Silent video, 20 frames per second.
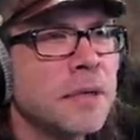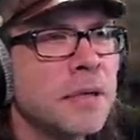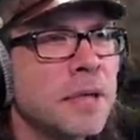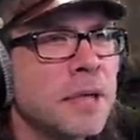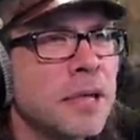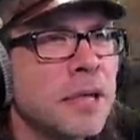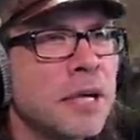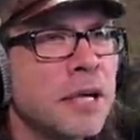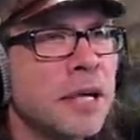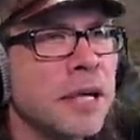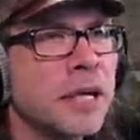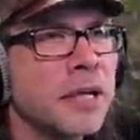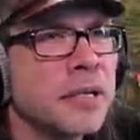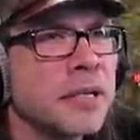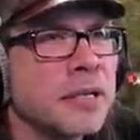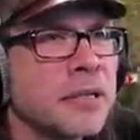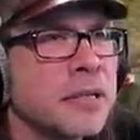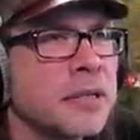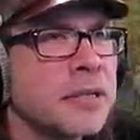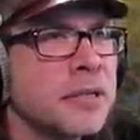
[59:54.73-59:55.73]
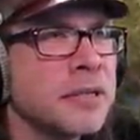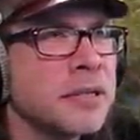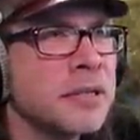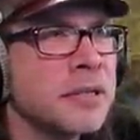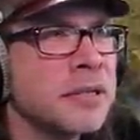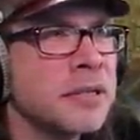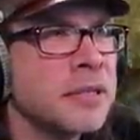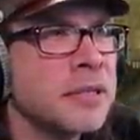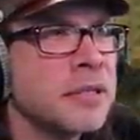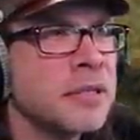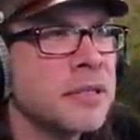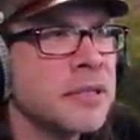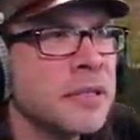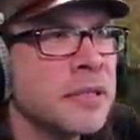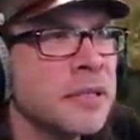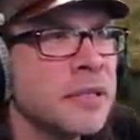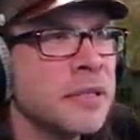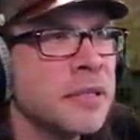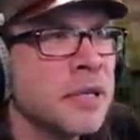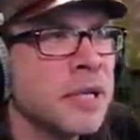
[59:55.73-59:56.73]
All right.
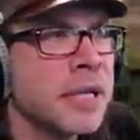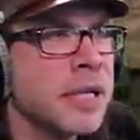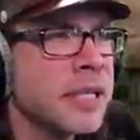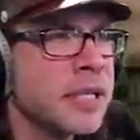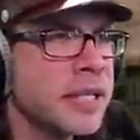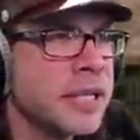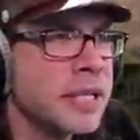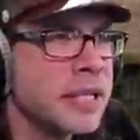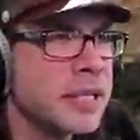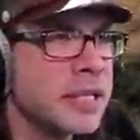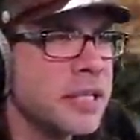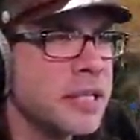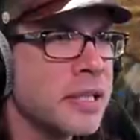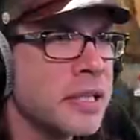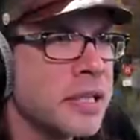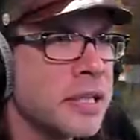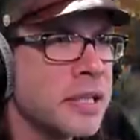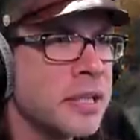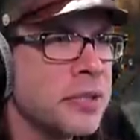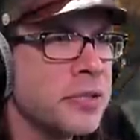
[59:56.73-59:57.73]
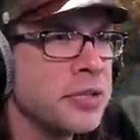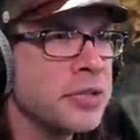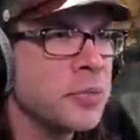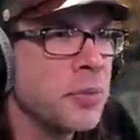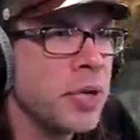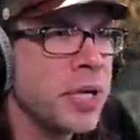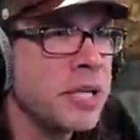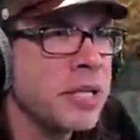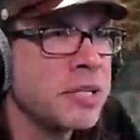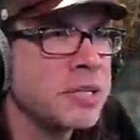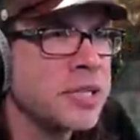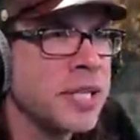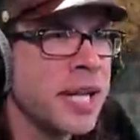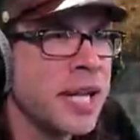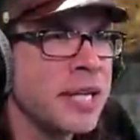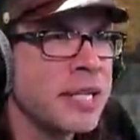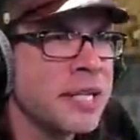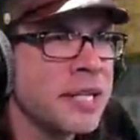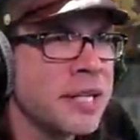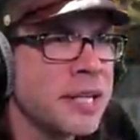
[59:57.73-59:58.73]
I gotta get uh, kills while
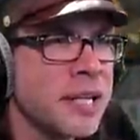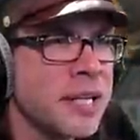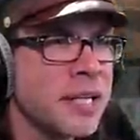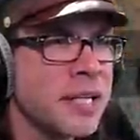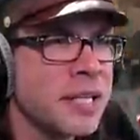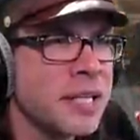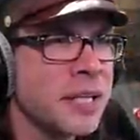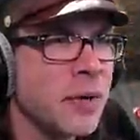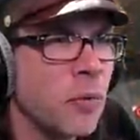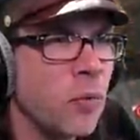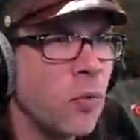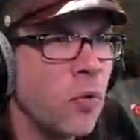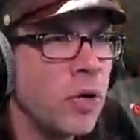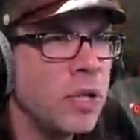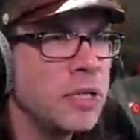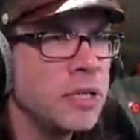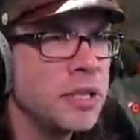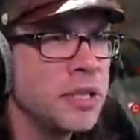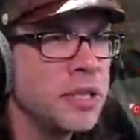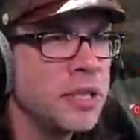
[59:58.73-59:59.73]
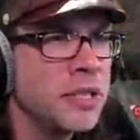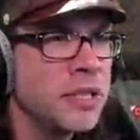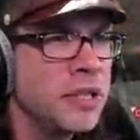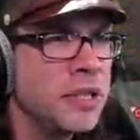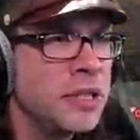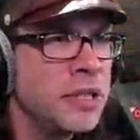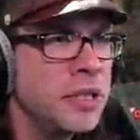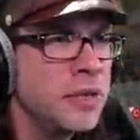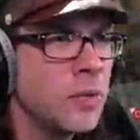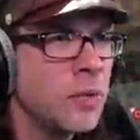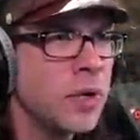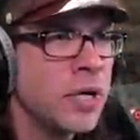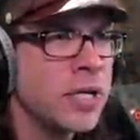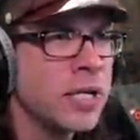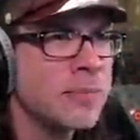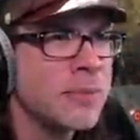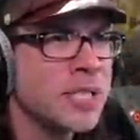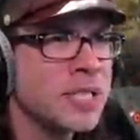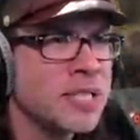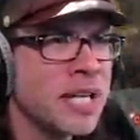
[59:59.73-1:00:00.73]
attacking. I gotta get one kill while
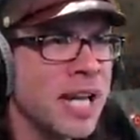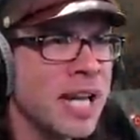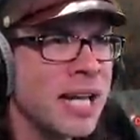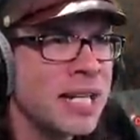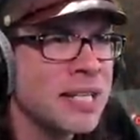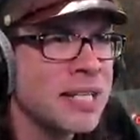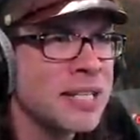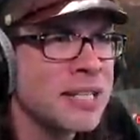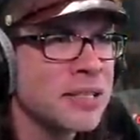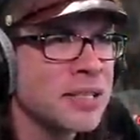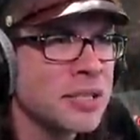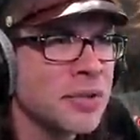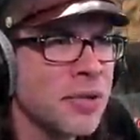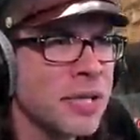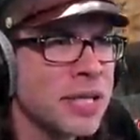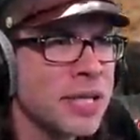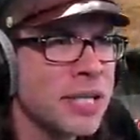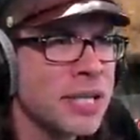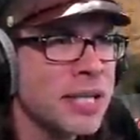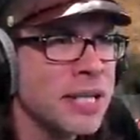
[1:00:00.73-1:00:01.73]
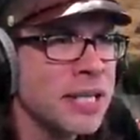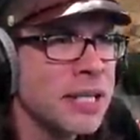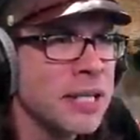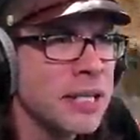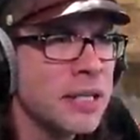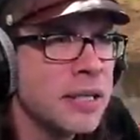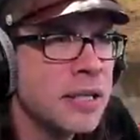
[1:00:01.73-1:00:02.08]
I'm attacking, so I gotta